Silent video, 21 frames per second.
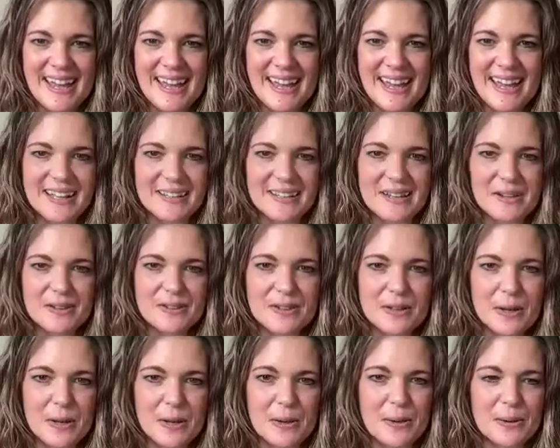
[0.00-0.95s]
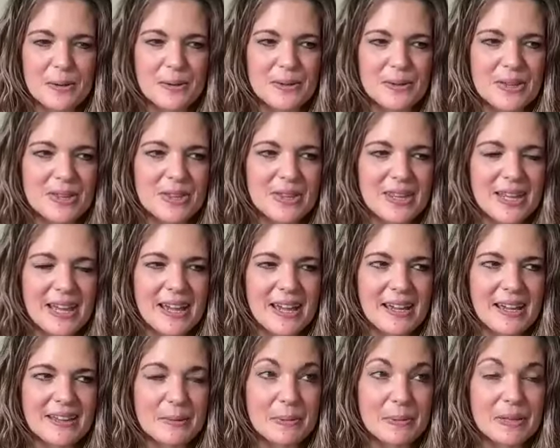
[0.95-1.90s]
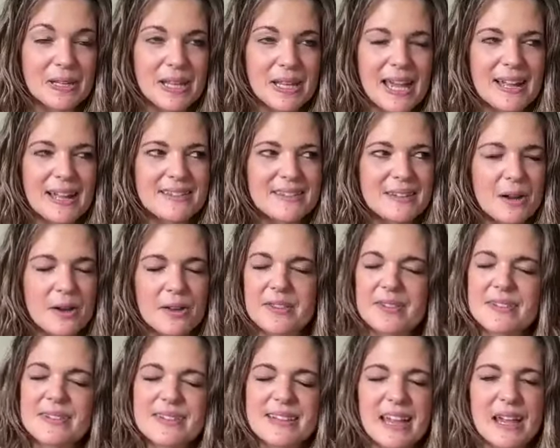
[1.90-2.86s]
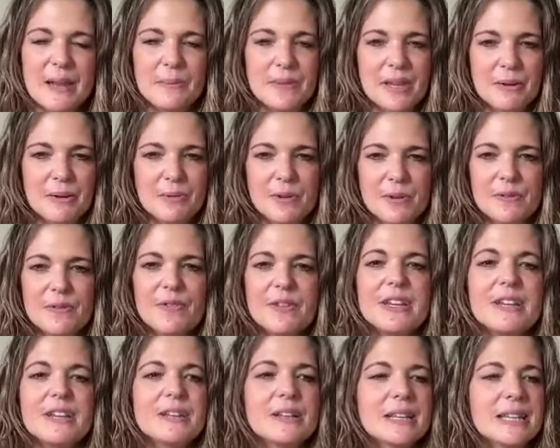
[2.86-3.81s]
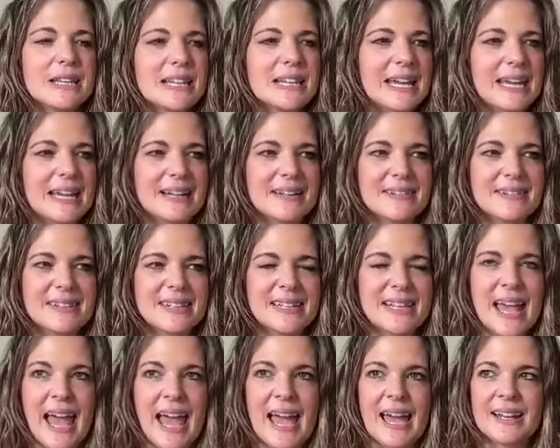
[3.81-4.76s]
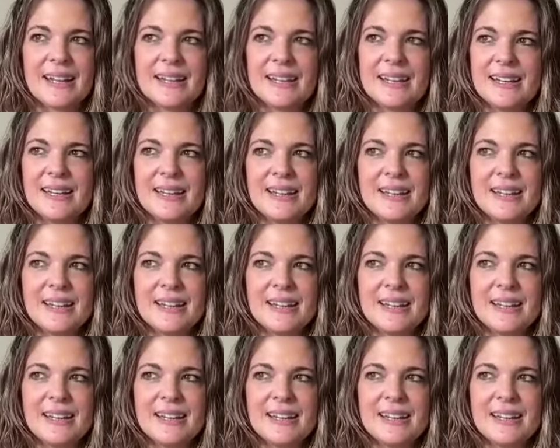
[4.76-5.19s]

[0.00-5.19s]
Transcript: And so the plants are the same. They reveal things that